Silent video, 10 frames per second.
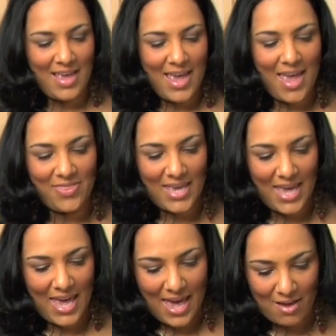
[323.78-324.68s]
And the
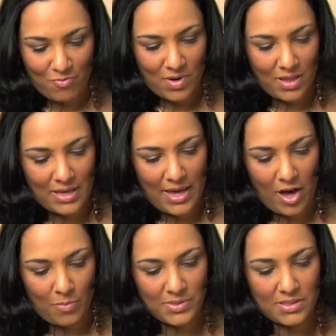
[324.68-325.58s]
egg really
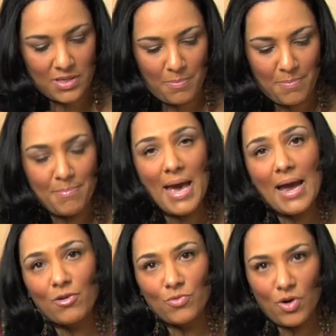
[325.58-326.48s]
helps the
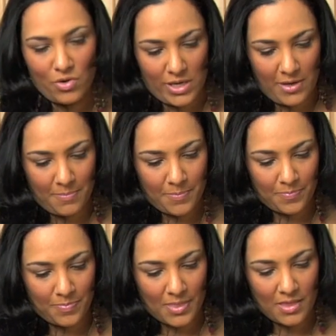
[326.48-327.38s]
macaroni,
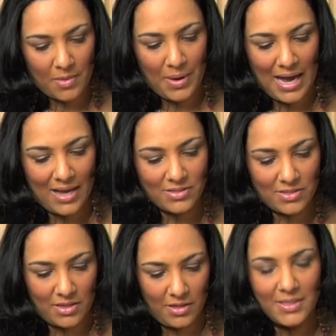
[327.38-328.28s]
the
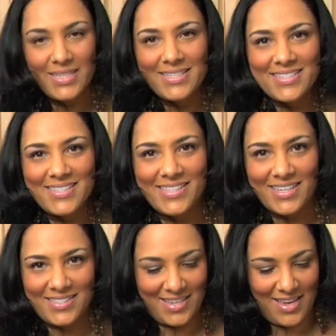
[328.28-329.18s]
pasta, stick
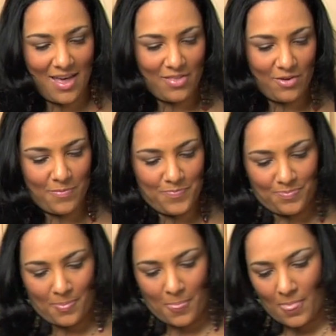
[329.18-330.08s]
together
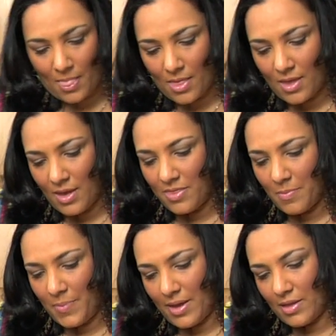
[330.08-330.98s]
in the
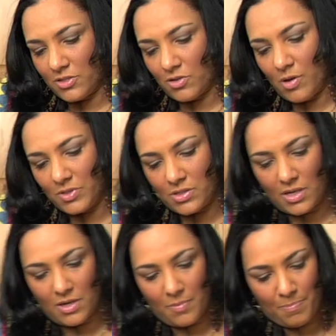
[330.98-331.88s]
pan. So I'm just
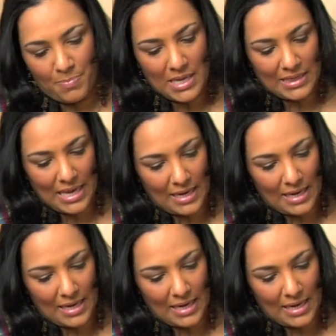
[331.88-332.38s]
gonna beat that